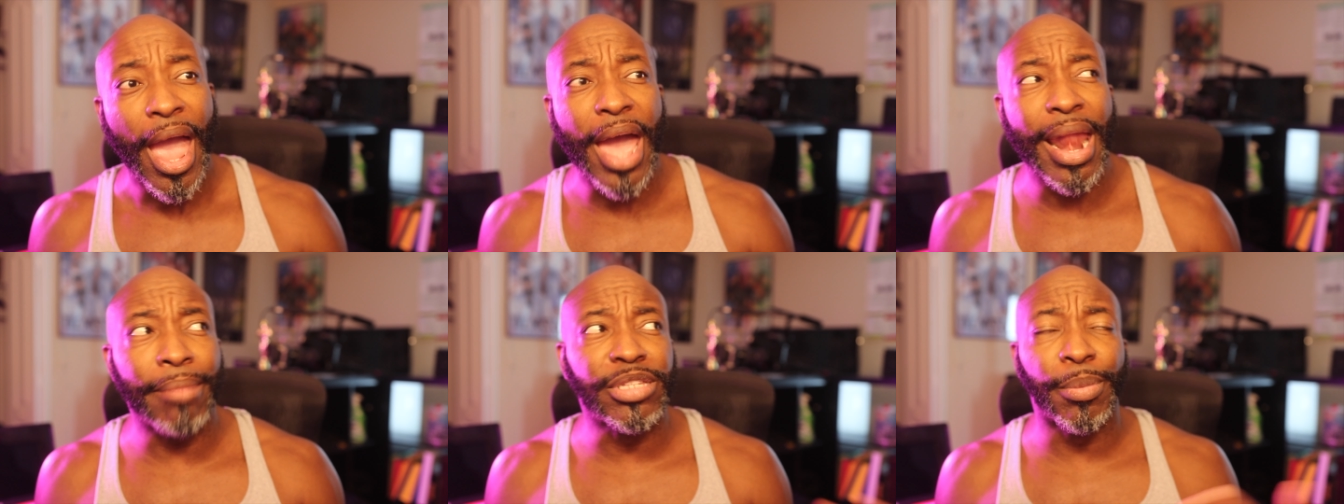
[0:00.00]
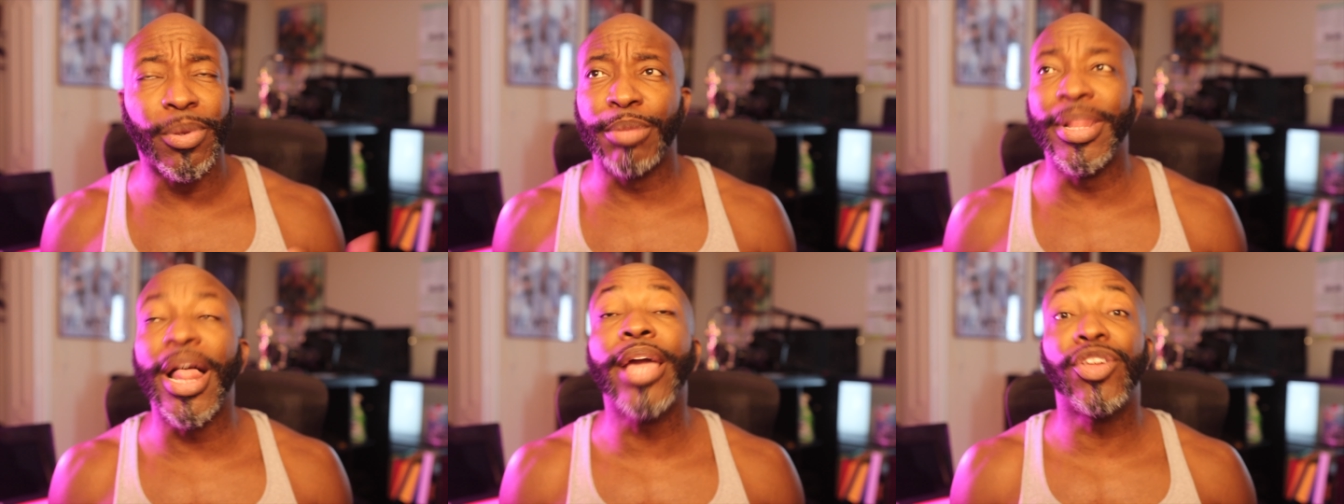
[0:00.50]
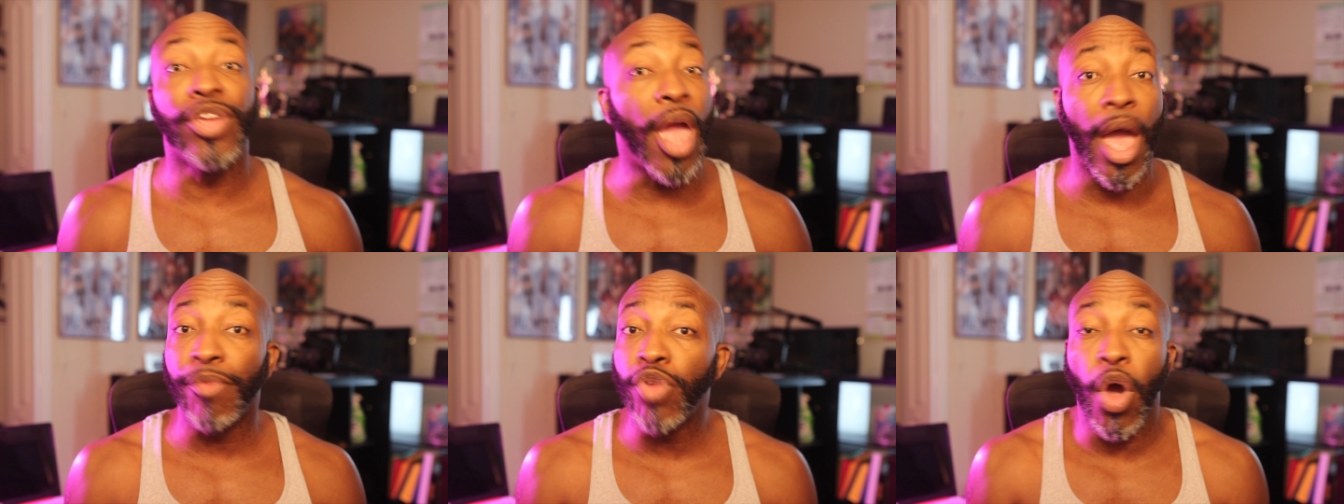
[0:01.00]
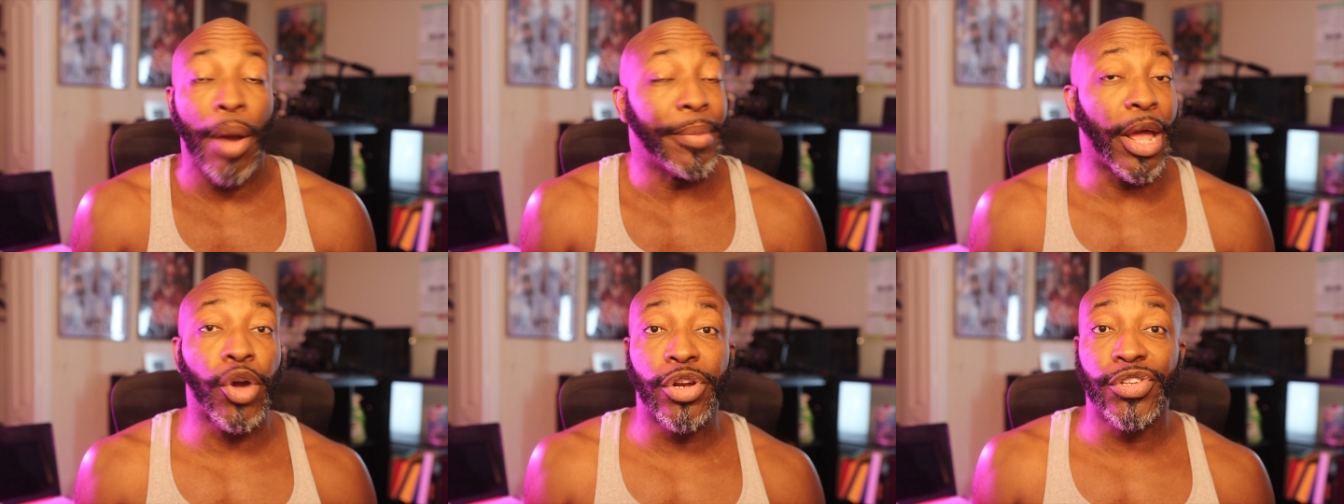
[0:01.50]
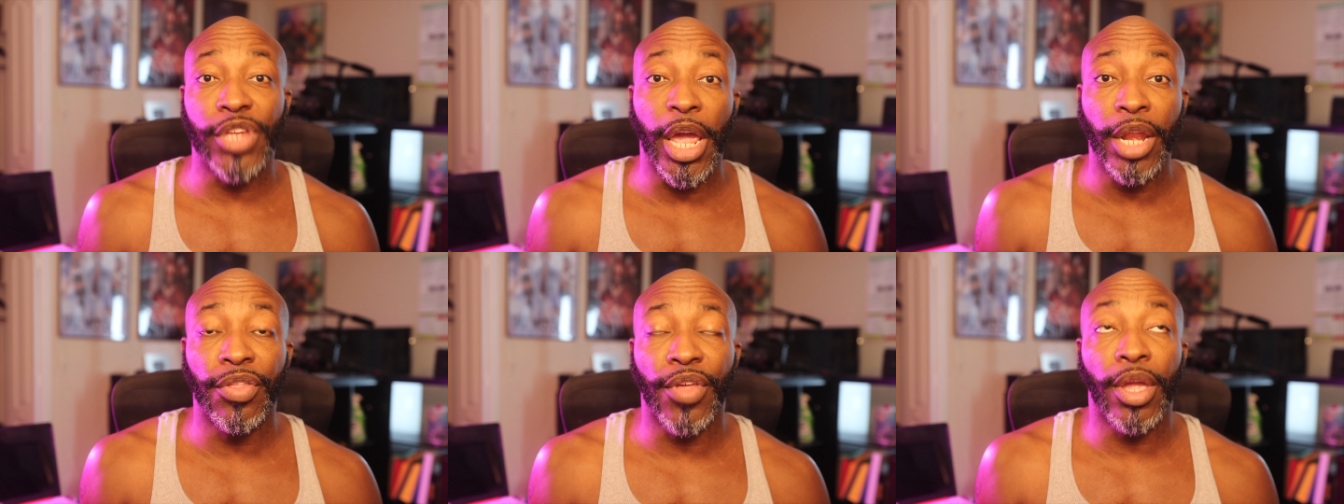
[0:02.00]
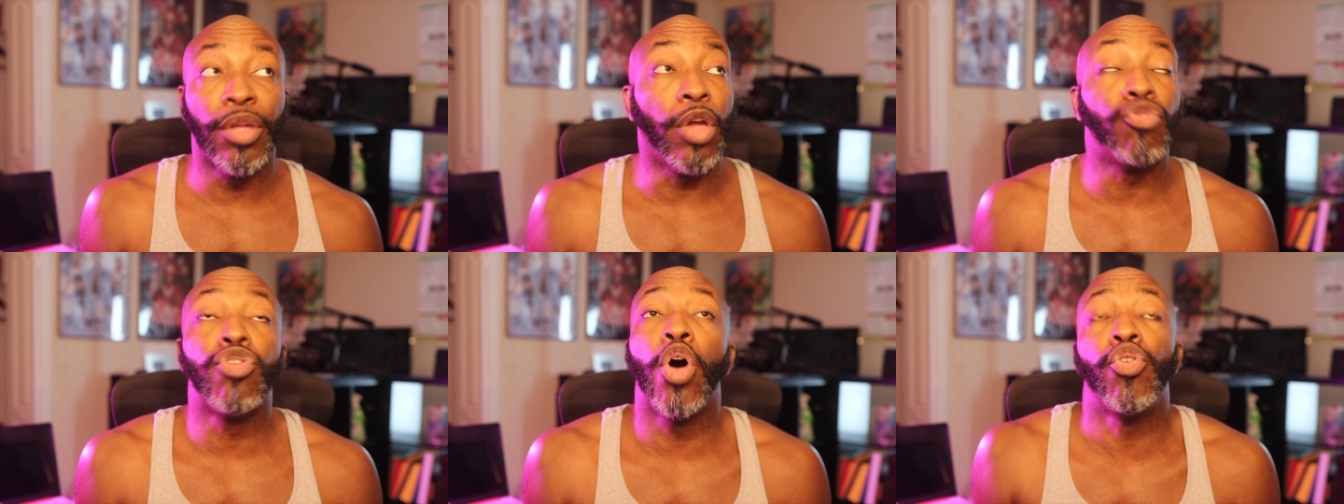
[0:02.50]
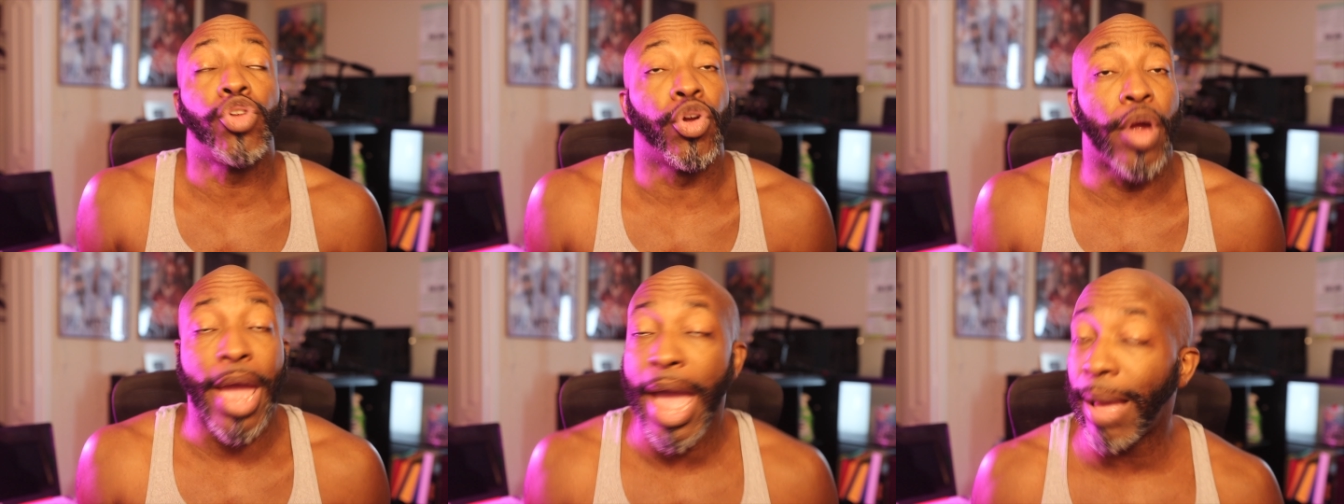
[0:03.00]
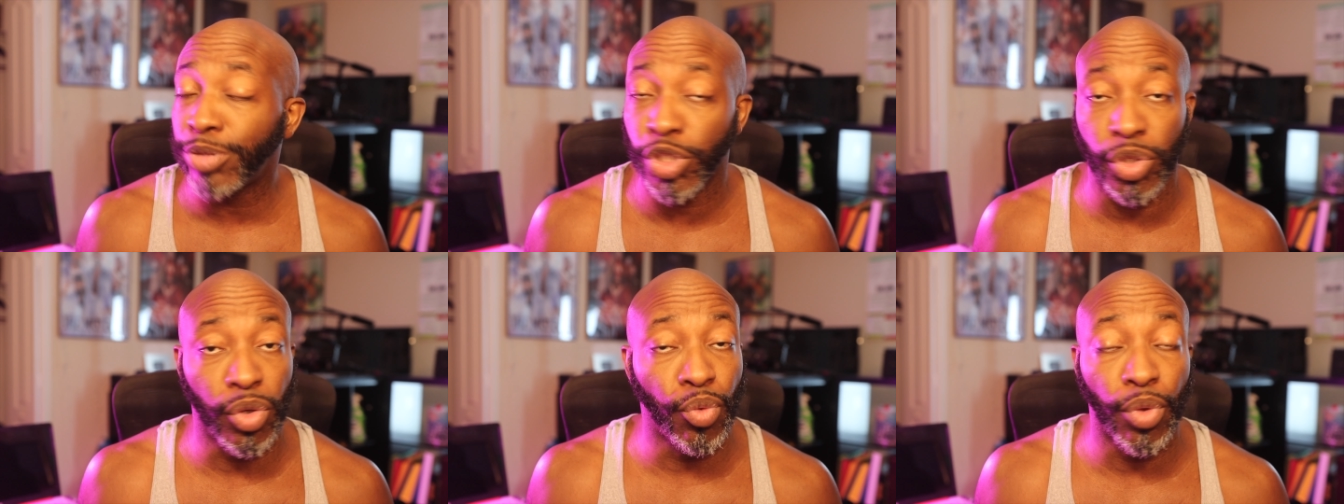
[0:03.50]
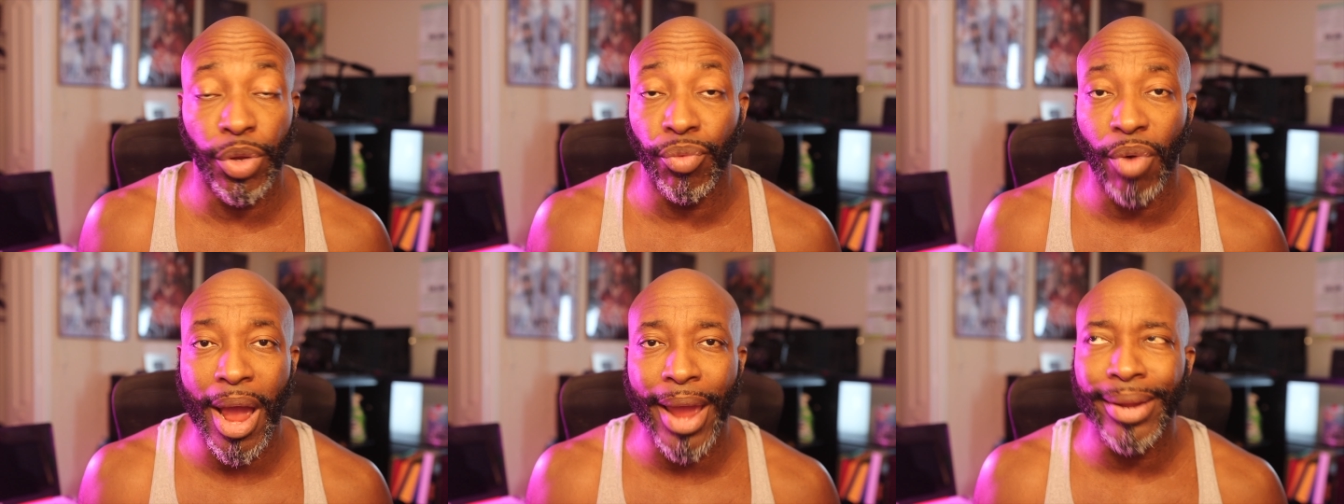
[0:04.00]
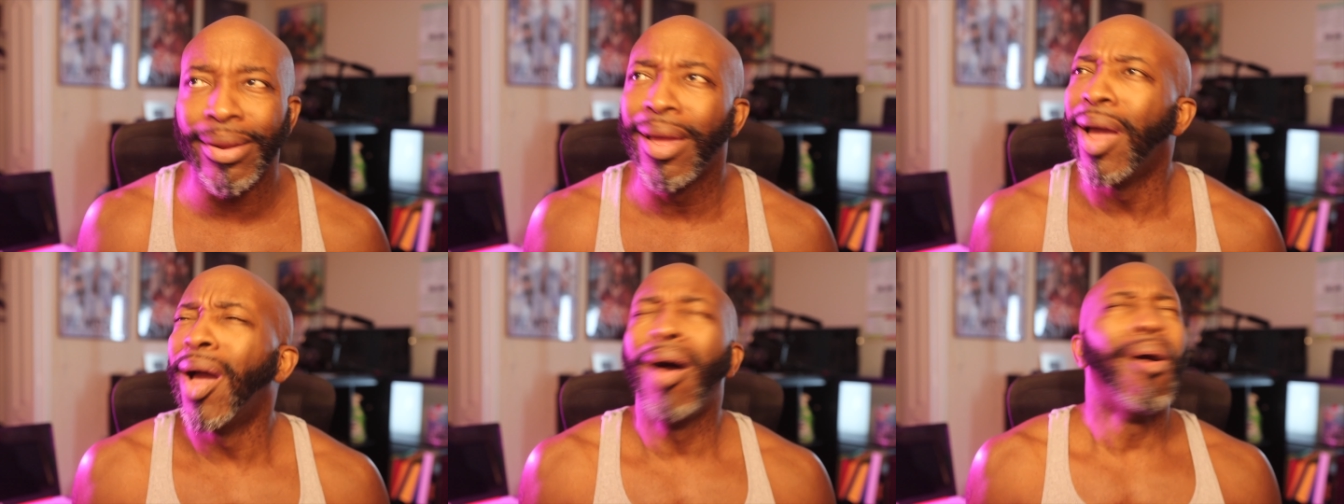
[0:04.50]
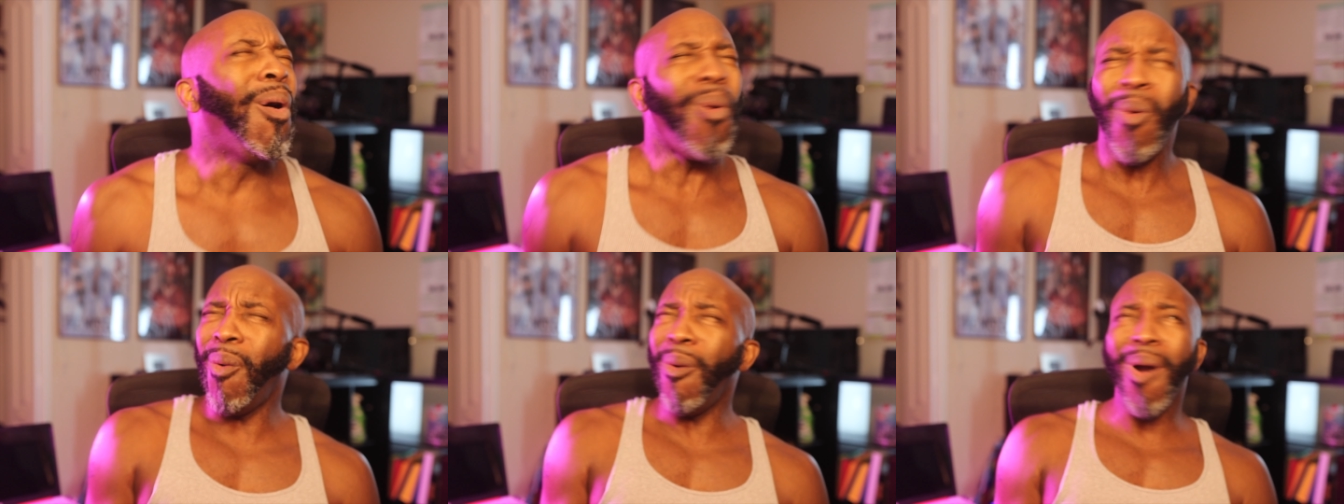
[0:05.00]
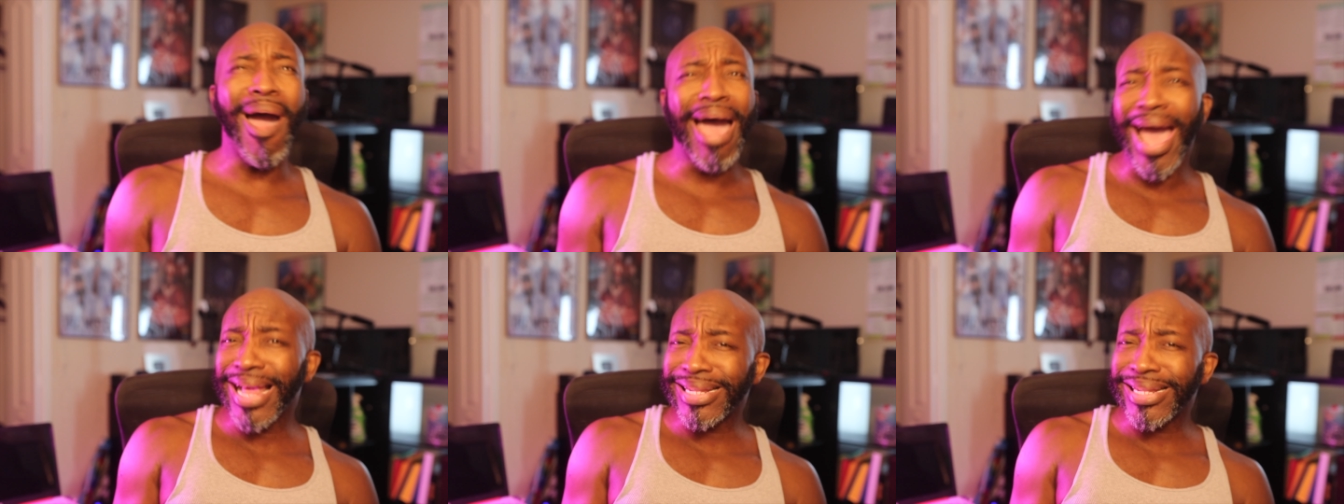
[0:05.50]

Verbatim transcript: and I'm supposed to be like, yeah, no, I'm not going to say anything. No, you're absolutely right. What?